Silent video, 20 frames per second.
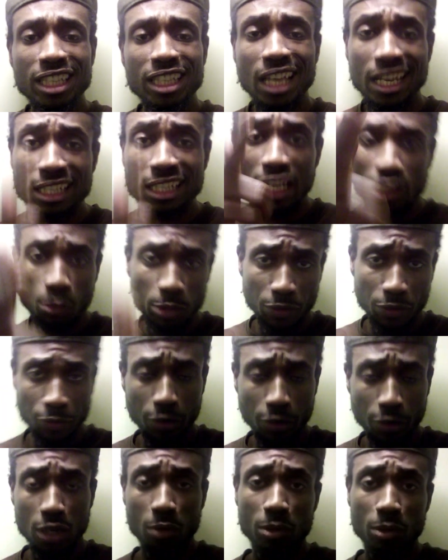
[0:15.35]
letting y'all know what the
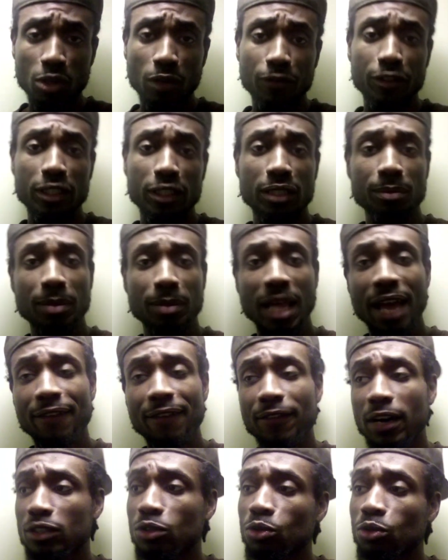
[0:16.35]
fuck going on for this Black
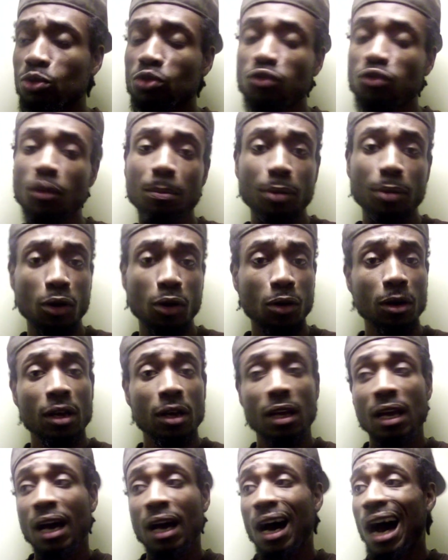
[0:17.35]
Fox News report.
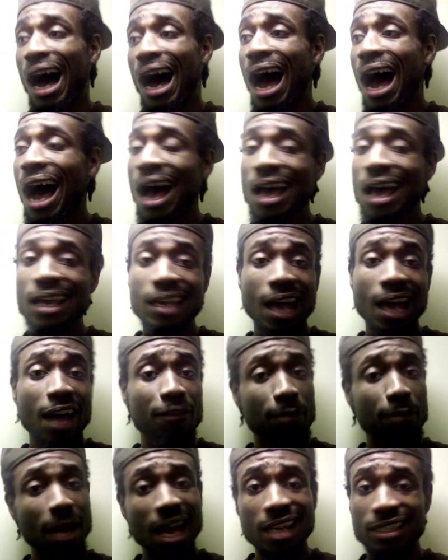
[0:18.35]
I have
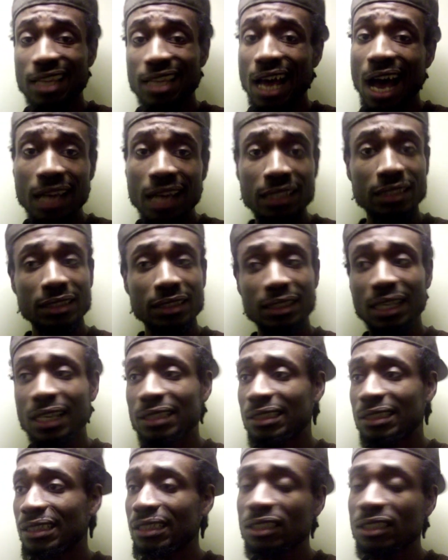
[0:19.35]
passed the highest
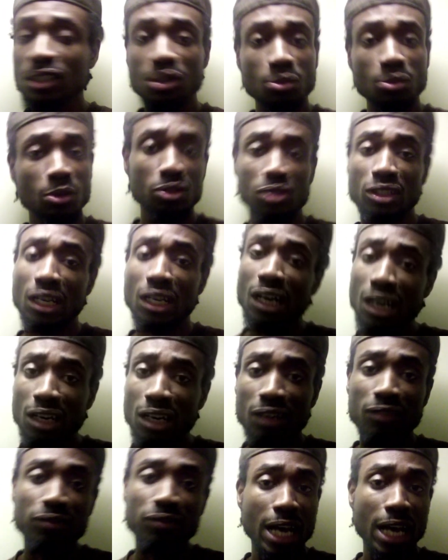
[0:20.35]
test. These are the words
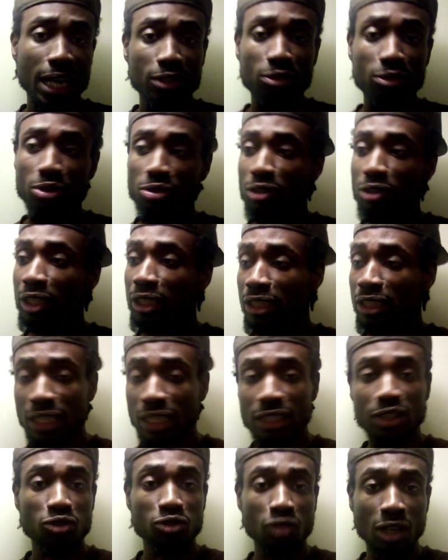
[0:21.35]
of Donald
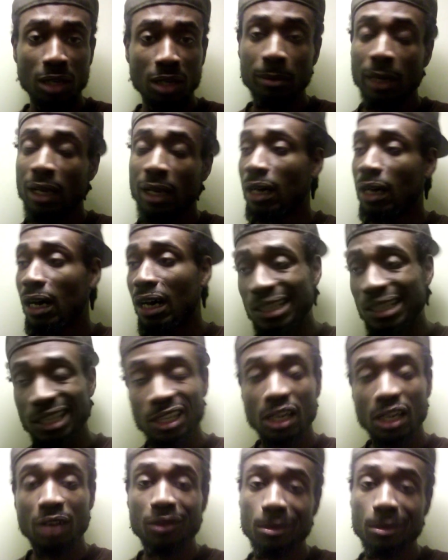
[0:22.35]
J. Trump, the
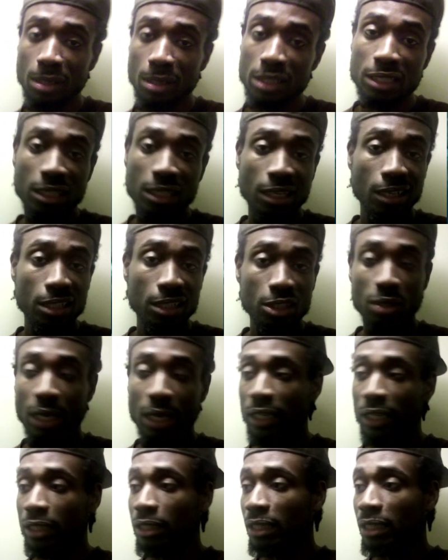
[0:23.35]
current president of the
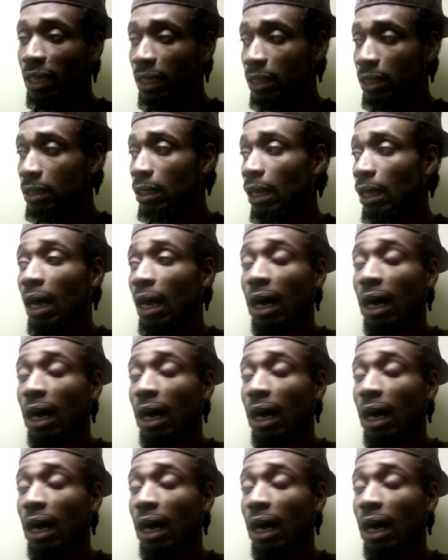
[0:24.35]
United States.